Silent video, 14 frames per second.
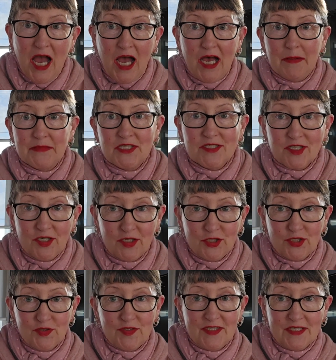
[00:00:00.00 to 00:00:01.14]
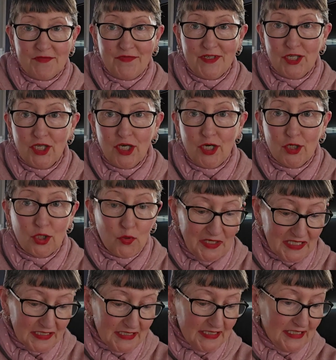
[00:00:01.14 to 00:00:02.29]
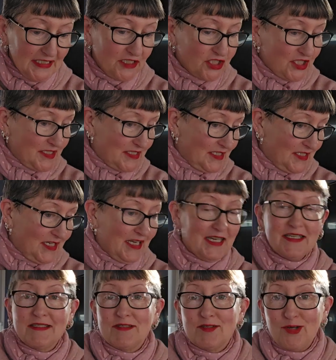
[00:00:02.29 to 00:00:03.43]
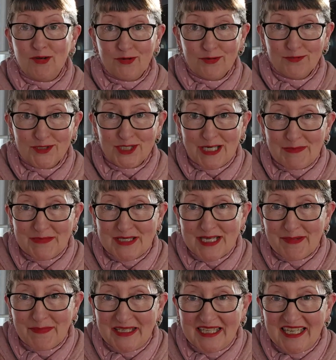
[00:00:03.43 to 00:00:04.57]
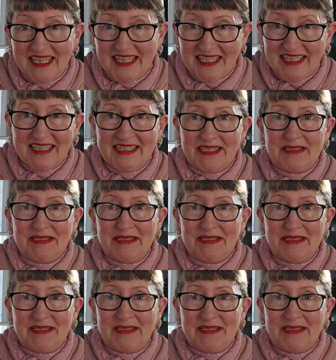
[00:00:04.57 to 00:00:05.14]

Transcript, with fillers: I'm just going to do this video quickly just in case Donald jumps up again.